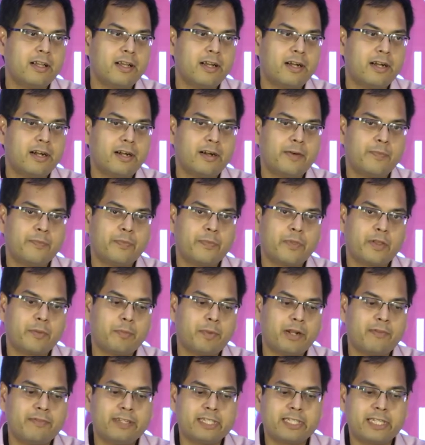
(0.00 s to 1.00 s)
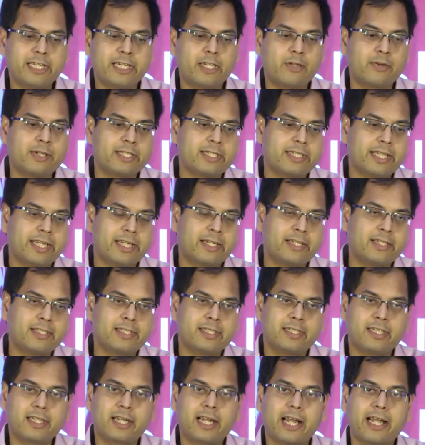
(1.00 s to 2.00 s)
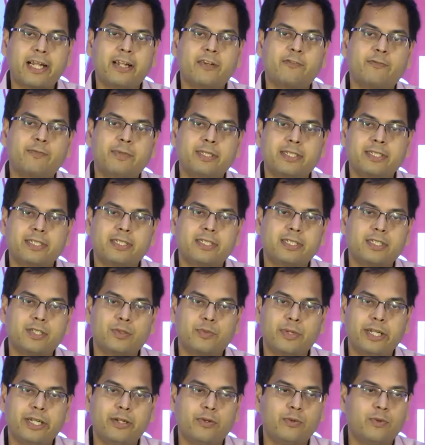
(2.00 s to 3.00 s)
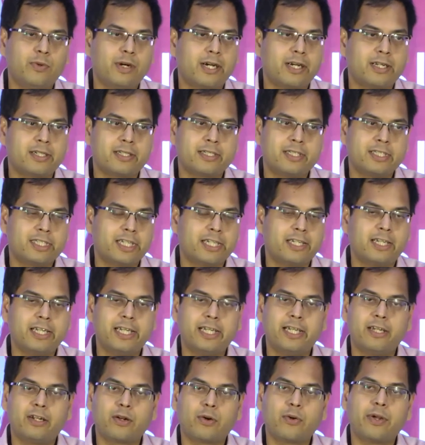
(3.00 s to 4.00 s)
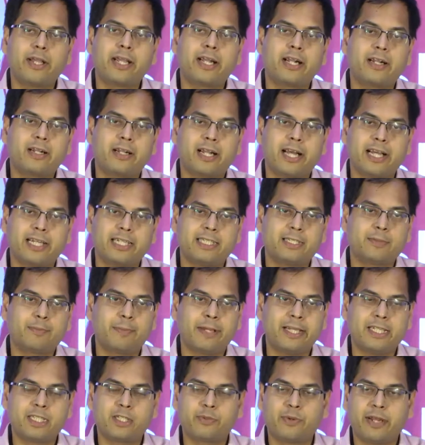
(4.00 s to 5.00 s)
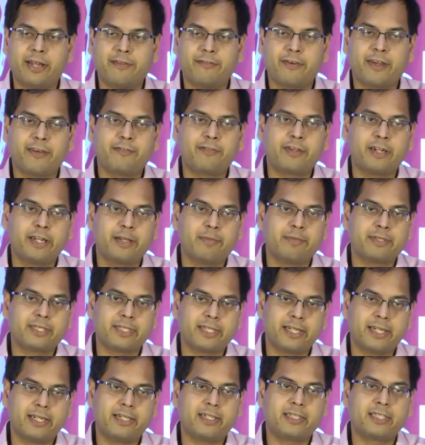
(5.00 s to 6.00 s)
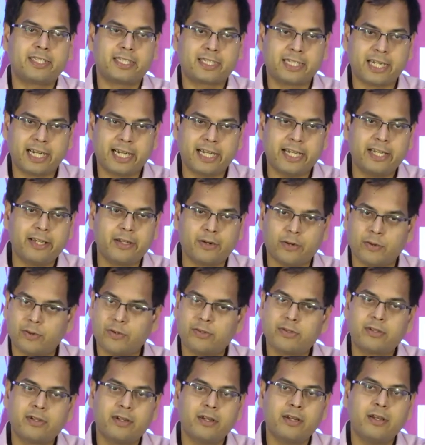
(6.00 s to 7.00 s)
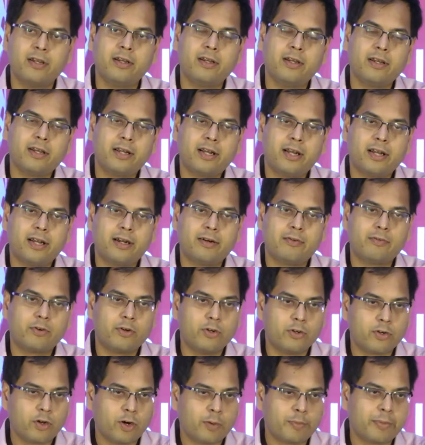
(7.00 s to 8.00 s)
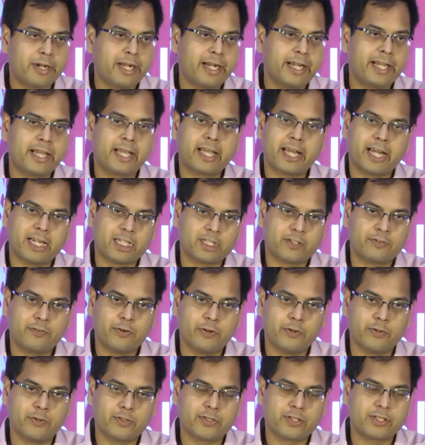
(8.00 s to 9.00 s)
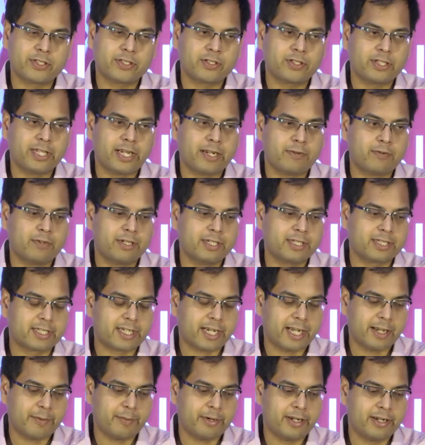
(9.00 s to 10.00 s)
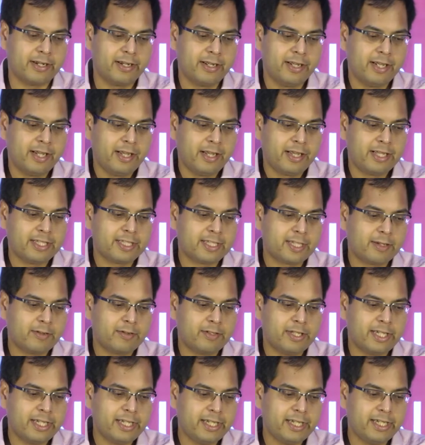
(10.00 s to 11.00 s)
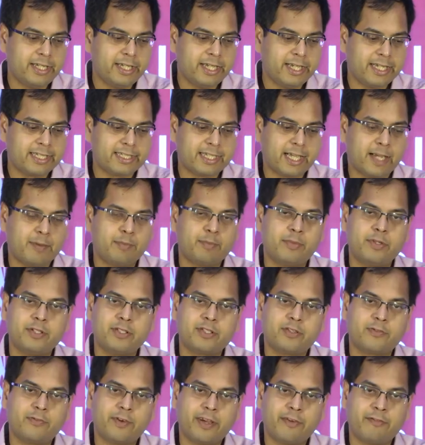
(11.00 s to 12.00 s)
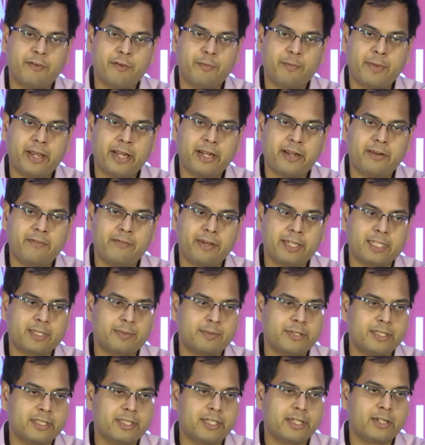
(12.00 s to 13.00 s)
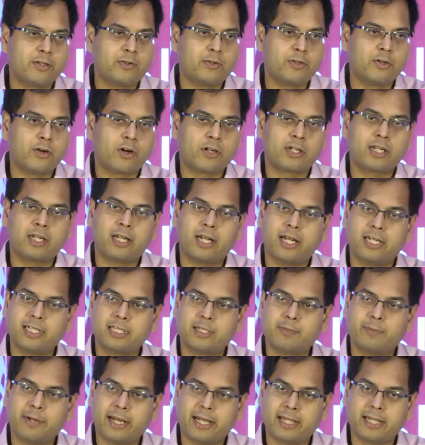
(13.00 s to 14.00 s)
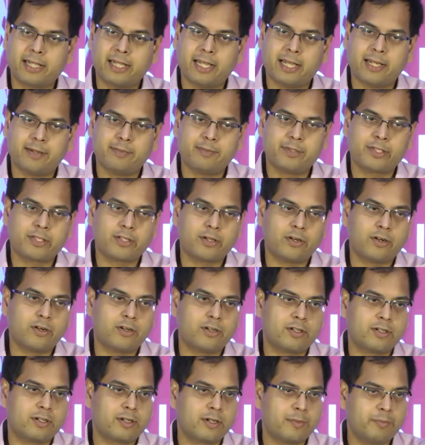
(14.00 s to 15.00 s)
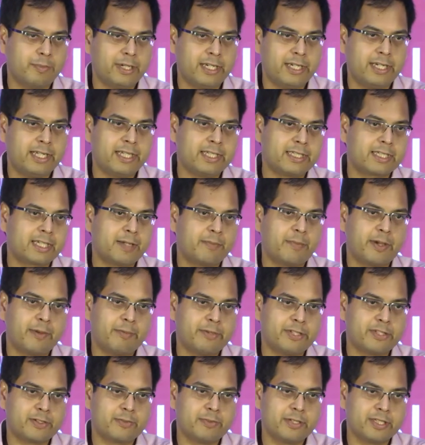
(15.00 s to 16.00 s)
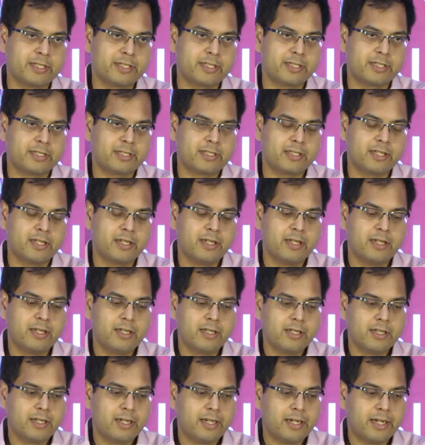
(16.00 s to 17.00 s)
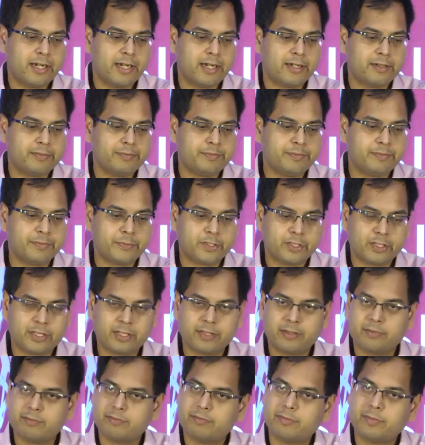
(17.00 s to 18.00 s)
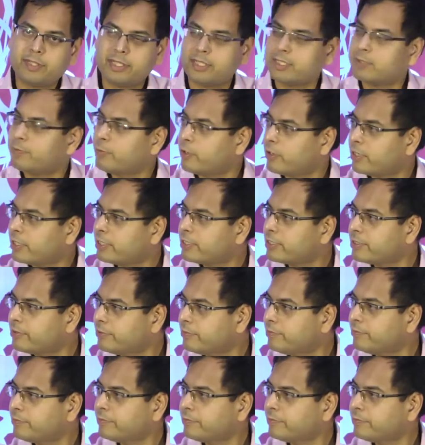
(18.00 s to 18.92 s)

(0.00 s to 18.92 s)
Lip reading: But we stick to our sectors, and the kind of businesses we do are generally growing at a nice pace, 25-30%, steady growth, good operating cash flows. So that would describe it. In some of the examples of where we made investments include Dr. Lal's Path Labs or BillDesk, a payments business. So that's about us.